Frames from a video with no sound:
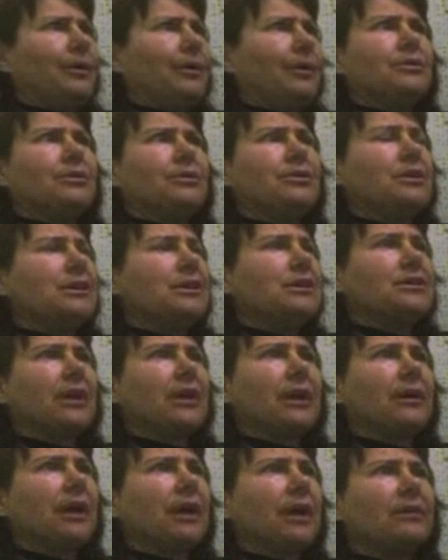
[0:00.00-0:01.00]
Geez,
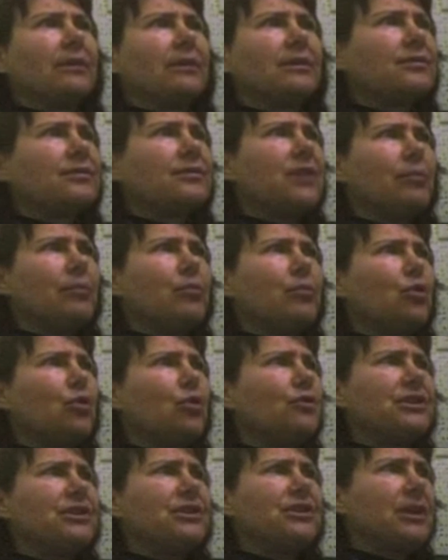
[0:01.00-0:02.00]
I moved
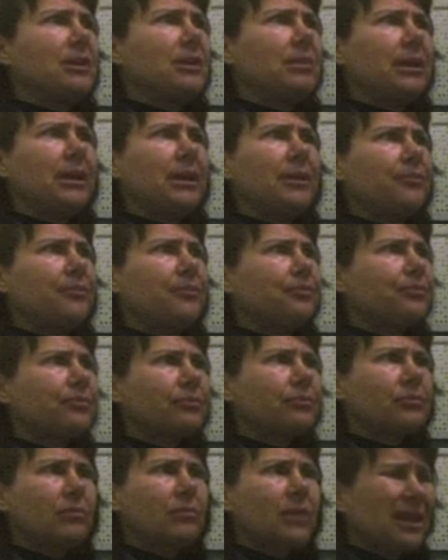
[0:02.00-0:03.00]
to Simi
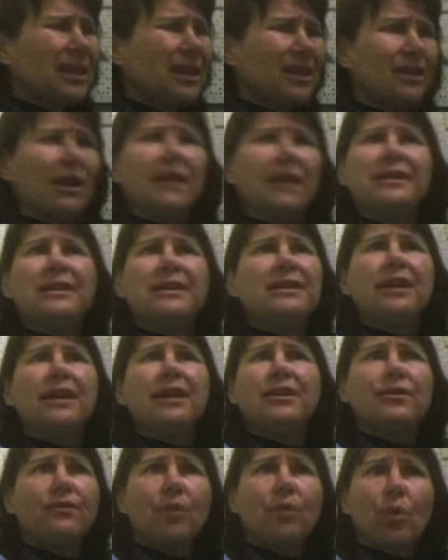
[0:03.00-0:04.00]
in
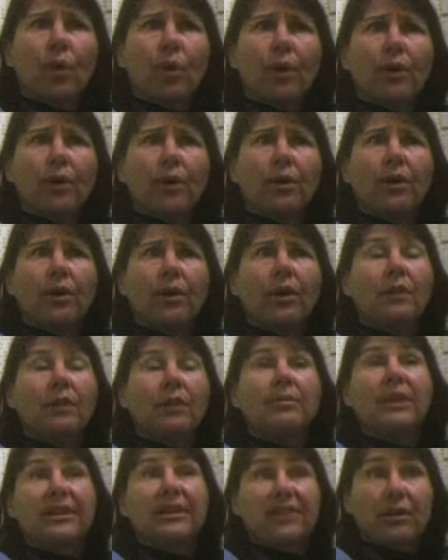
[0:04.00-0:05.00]
1994
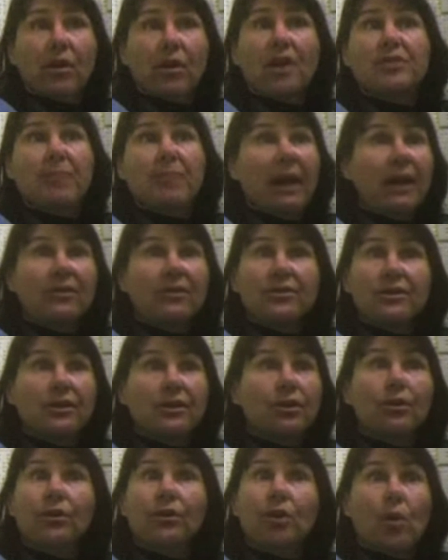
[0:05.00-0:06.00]
because I lost my house in the
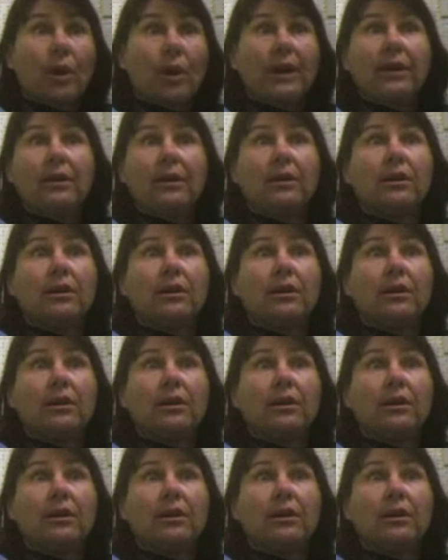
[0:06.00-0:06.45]
earthquake.